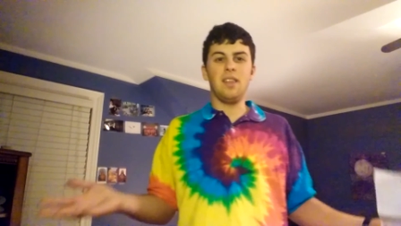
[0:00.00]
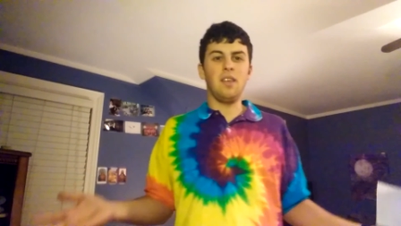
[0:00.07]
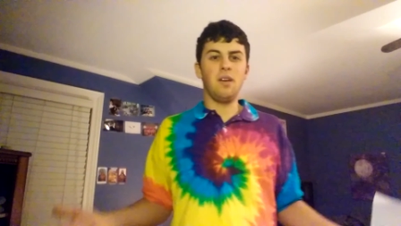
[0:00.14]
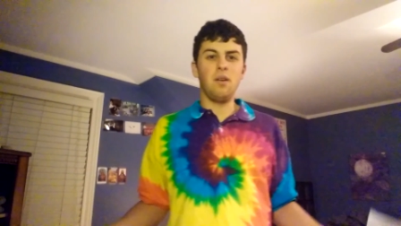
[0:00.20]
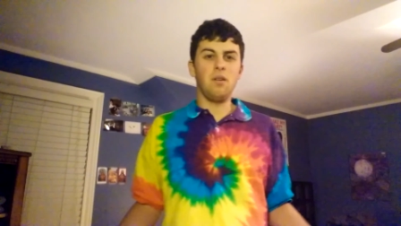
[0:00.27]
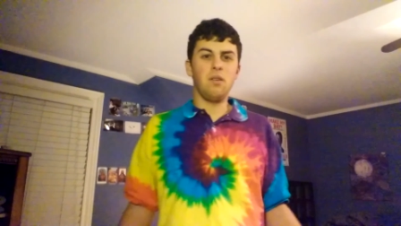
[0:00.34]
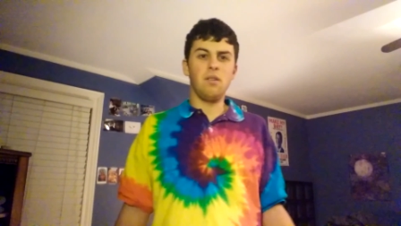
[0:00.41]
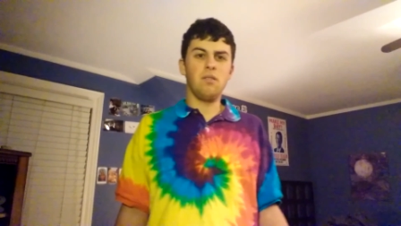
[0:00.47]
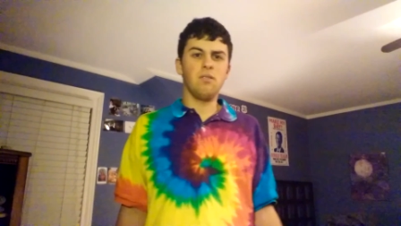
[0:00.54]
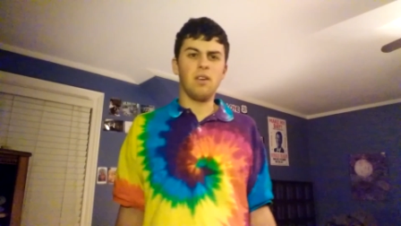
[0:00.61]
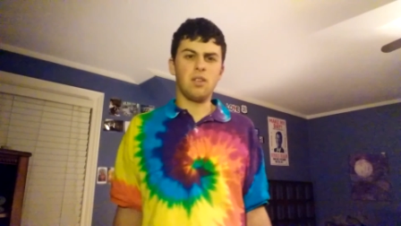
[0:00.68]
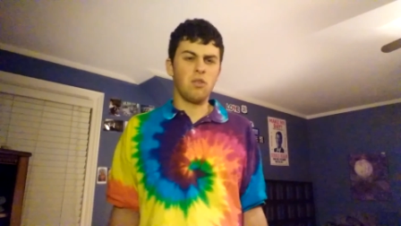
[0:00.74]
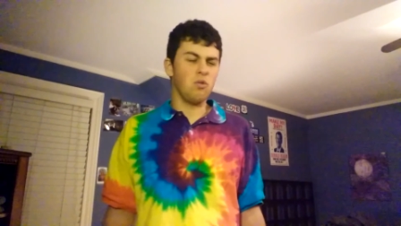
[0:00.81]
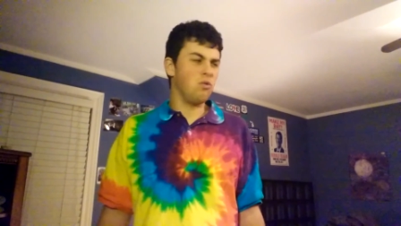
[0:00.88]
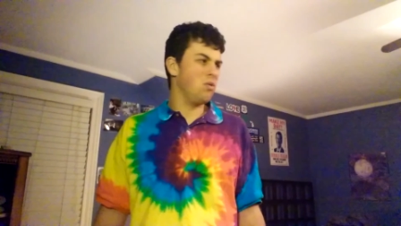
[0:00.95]
and it's
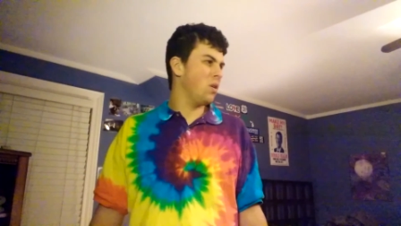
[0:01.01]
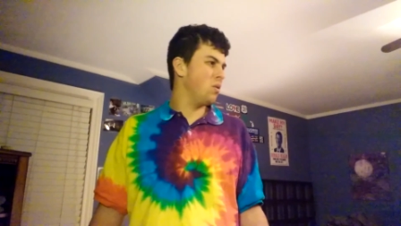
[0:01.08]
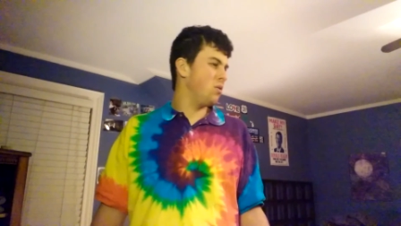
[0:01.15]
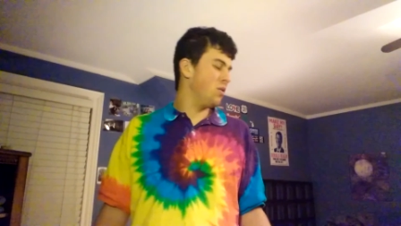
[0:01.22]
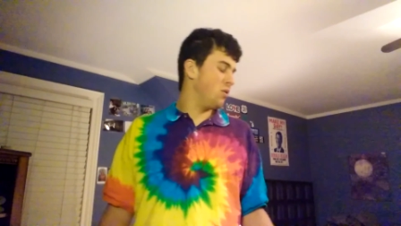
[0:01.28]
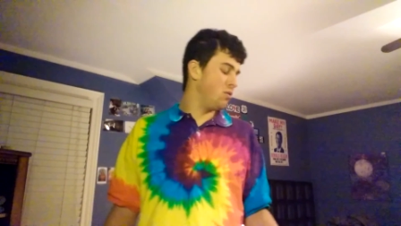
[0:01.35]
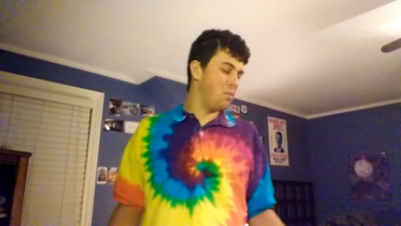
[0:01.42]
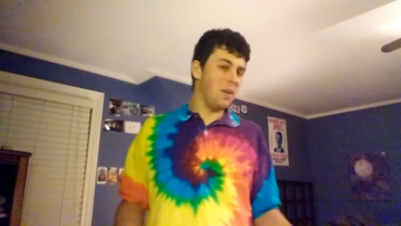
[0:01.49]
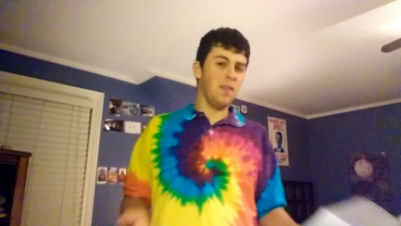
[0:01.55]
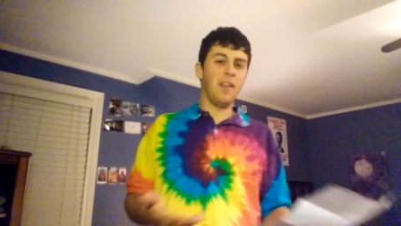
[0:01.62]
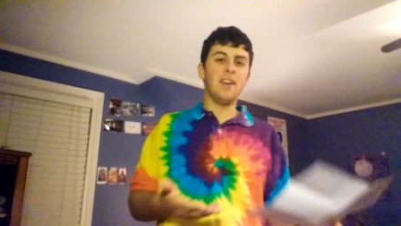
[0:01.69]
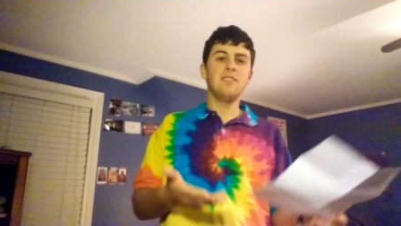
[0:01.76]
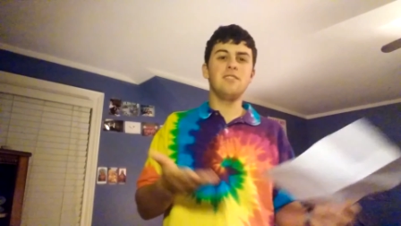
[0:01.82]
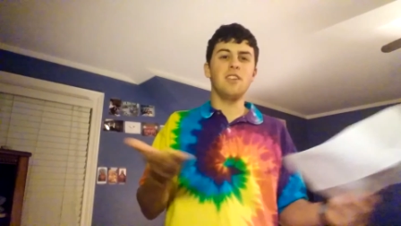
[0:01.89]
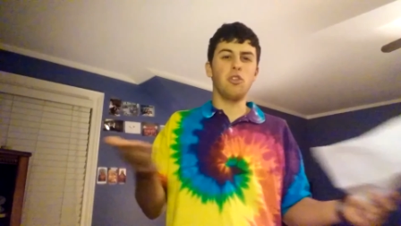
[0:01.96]
like there, there there's been
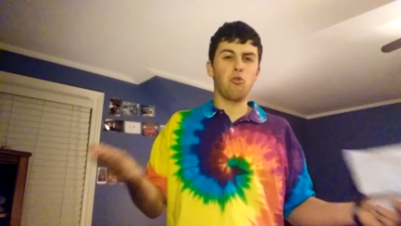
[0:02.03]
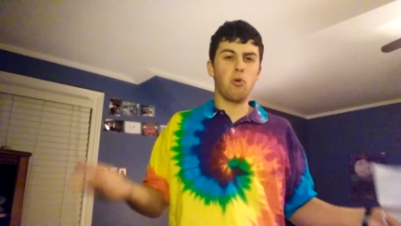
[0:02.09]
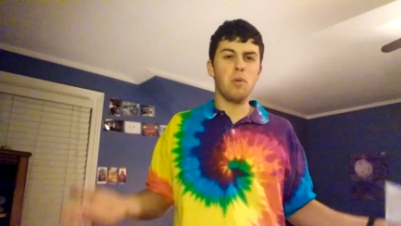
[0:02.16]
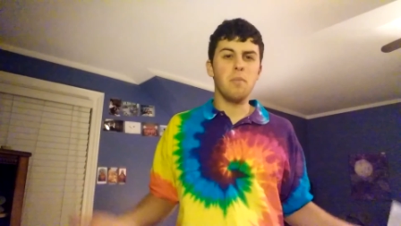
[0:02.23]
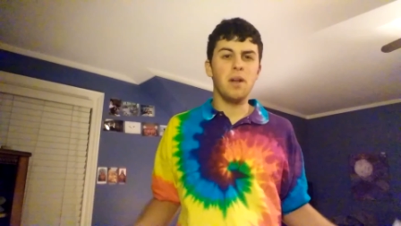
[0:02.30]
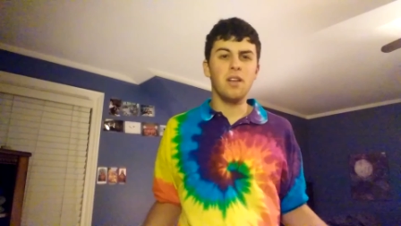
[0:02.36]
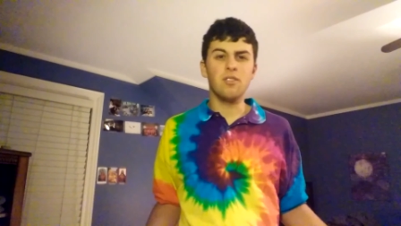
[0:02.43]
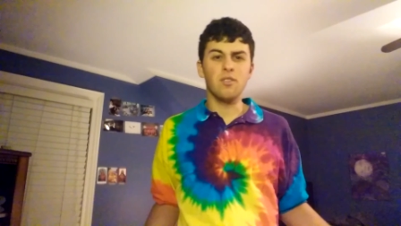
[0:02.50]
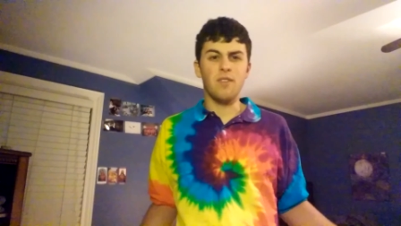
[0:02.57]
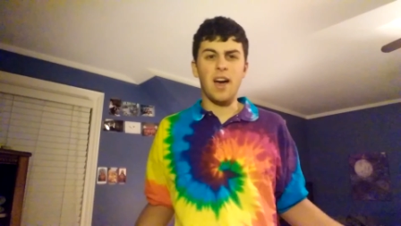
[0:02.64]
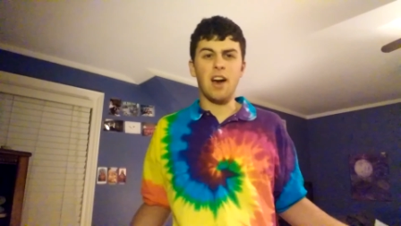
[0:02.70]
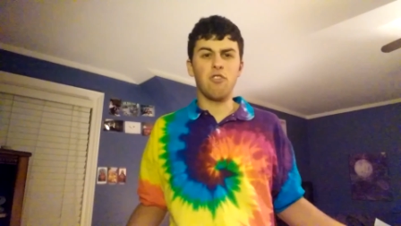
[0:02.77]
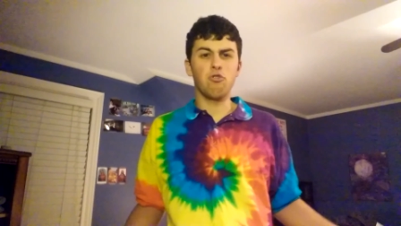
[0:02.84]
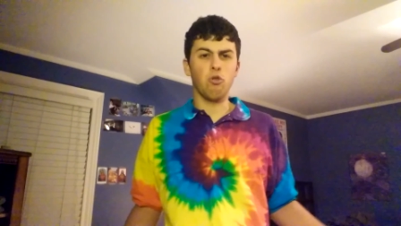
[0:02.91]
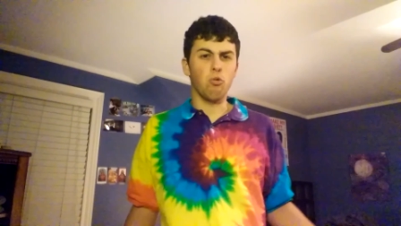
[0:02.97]
less than three minutes of
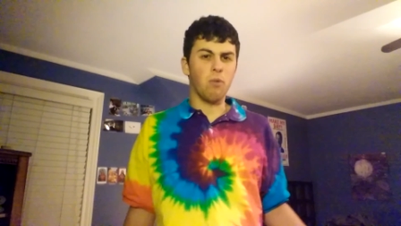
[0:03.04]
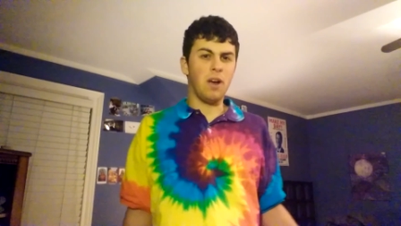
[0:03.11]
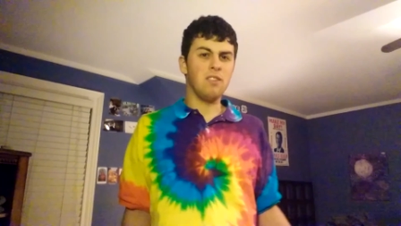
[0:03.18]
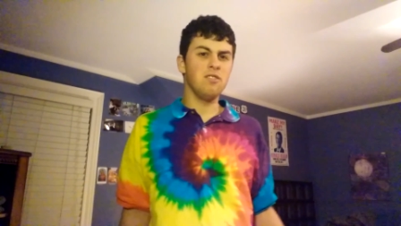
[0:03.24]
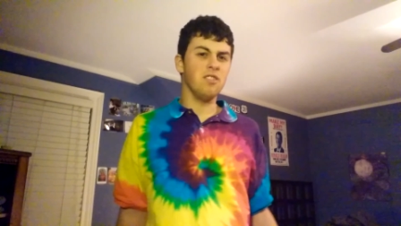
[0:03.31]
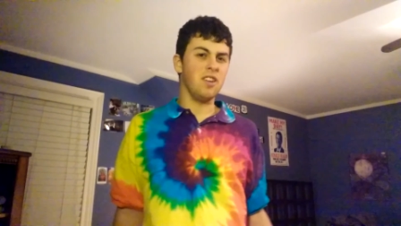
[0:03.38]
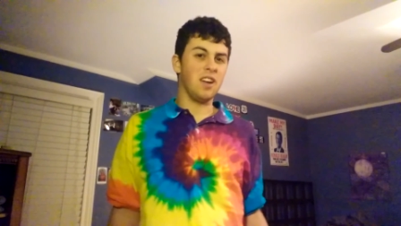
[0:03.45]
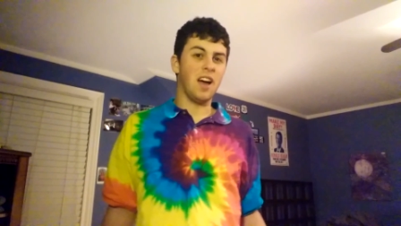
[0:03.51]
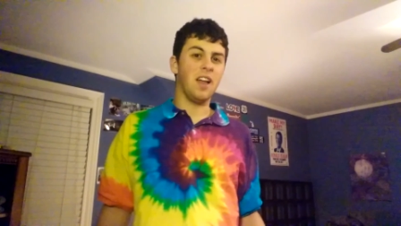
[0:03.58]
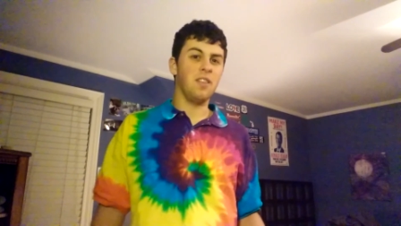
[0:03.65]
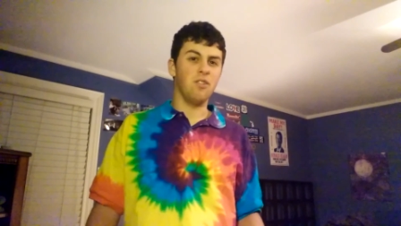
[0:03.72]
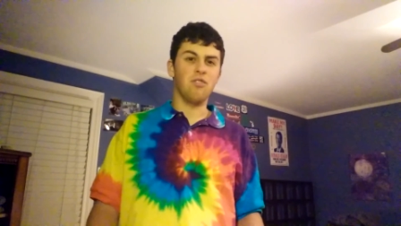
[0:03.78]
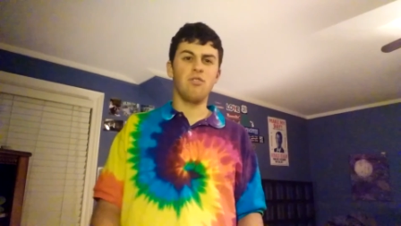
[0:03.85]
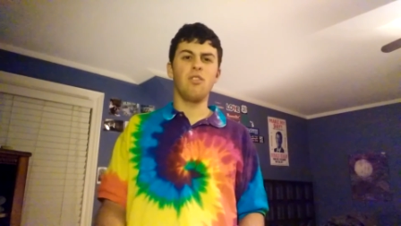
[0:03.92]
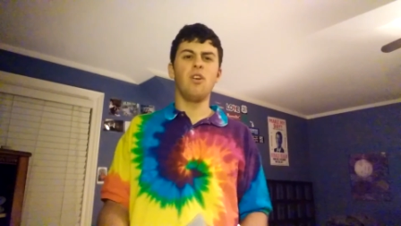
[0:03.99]
actual wrestling on
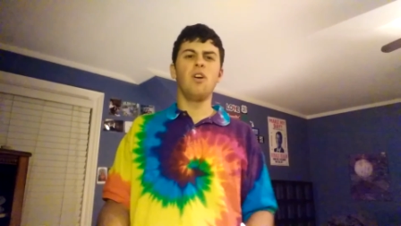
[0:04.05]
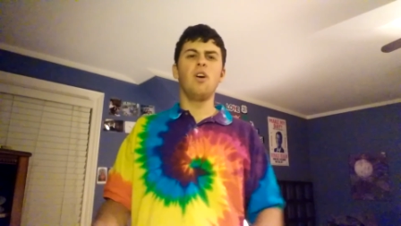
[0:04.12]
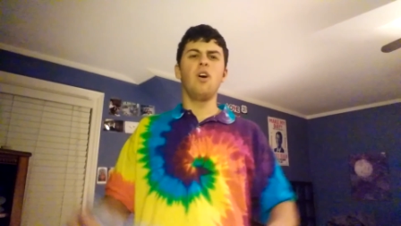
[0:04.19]
this